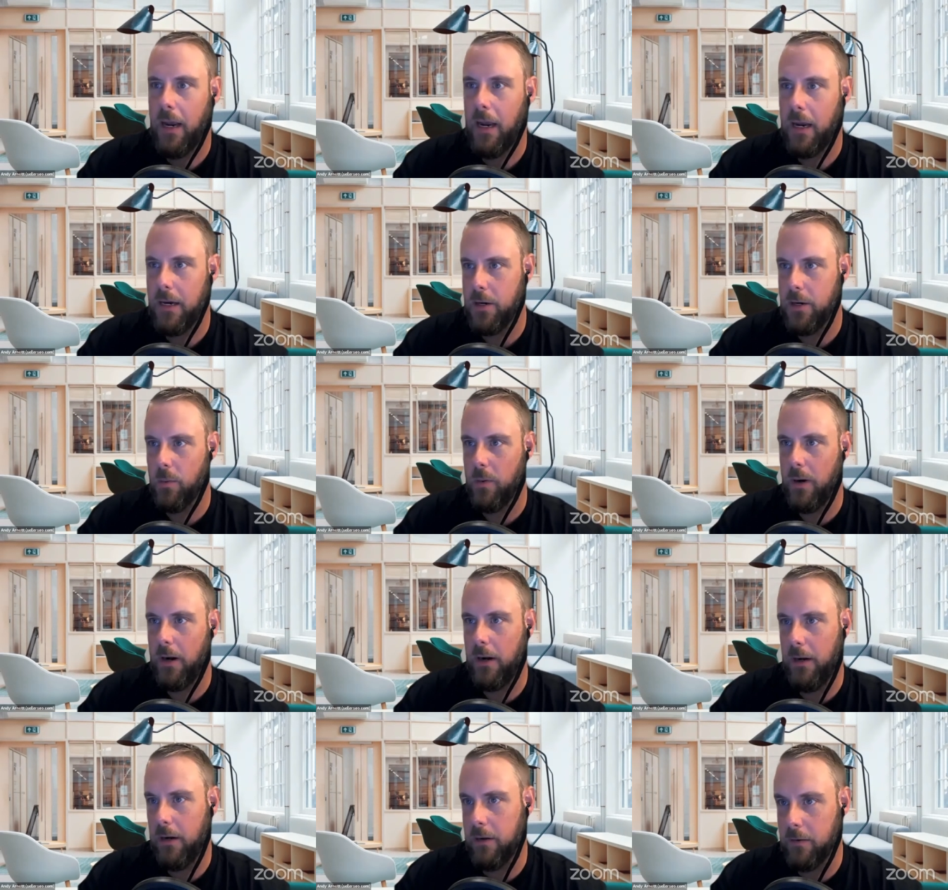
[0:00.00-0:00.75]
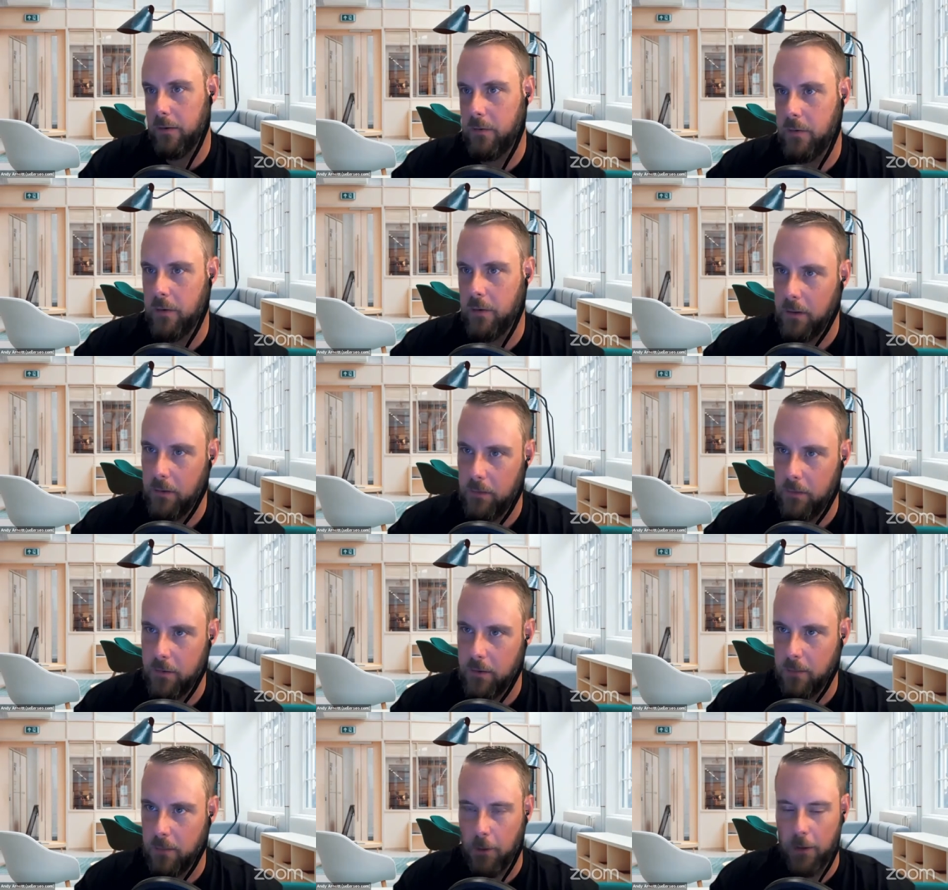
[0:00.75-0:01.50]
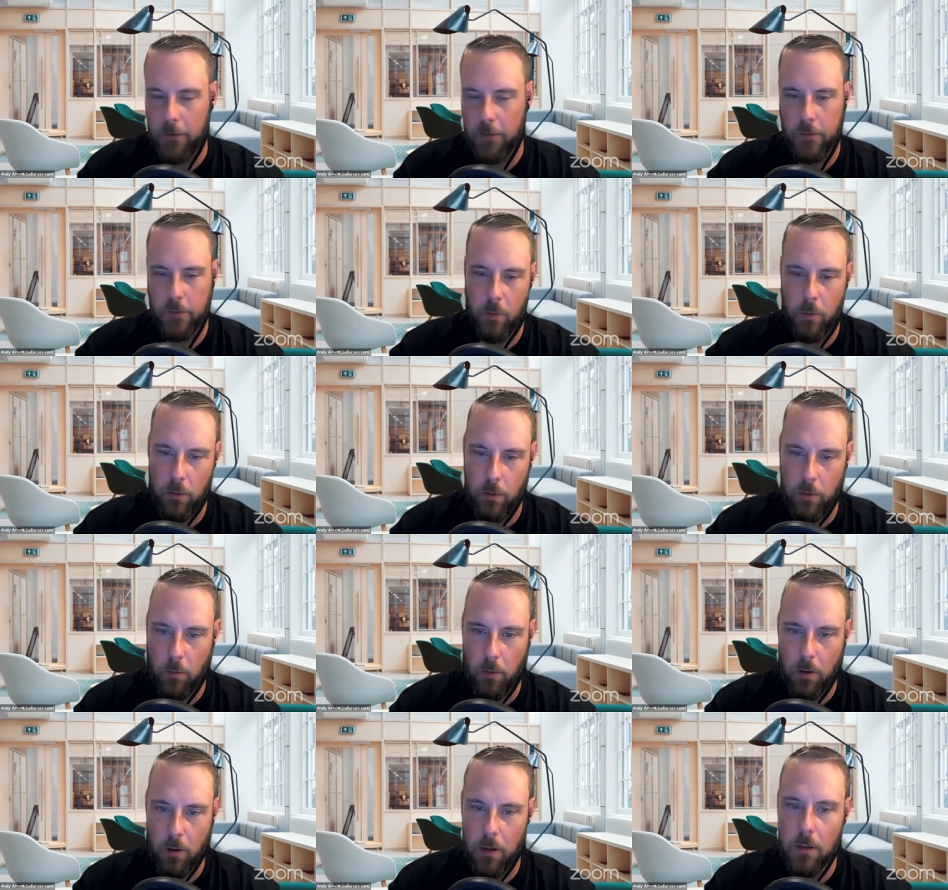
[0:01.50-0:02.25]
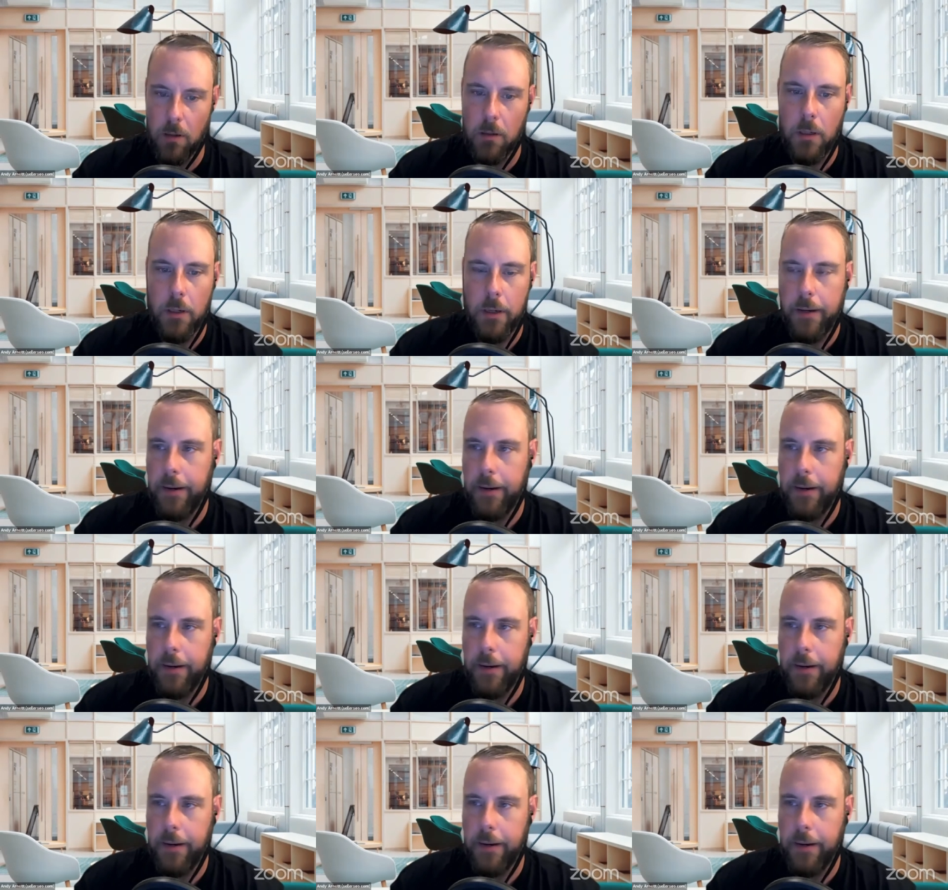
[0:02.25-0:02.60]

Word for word: and you're ready to to to punch a hole in the wall.